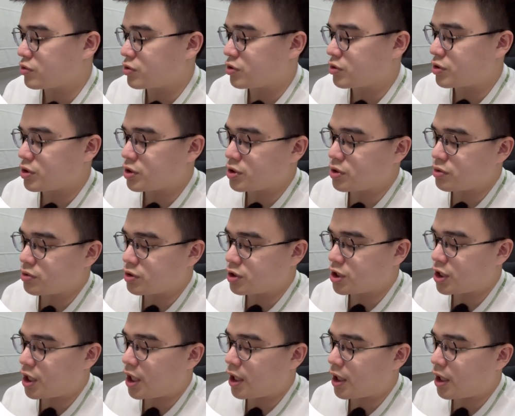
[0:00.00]
So just to
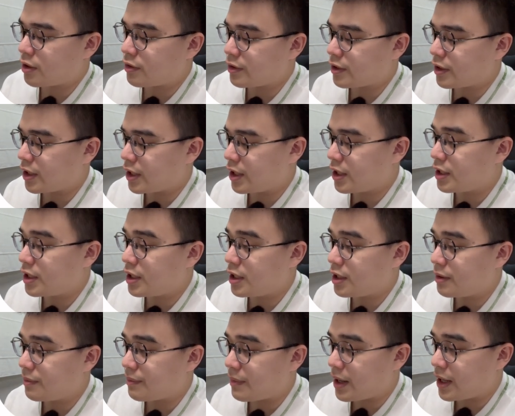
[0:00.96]
check,
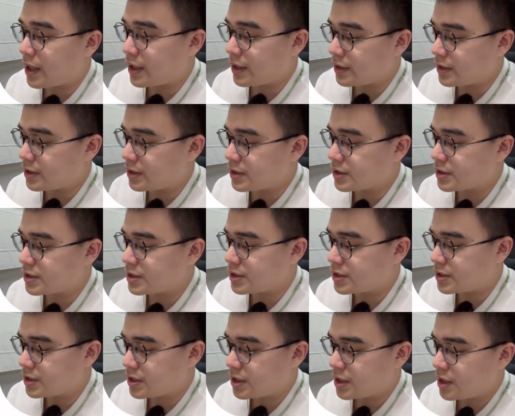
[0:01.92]
180
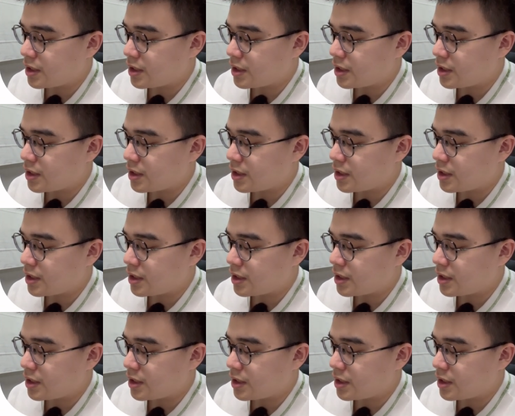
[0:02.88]
minus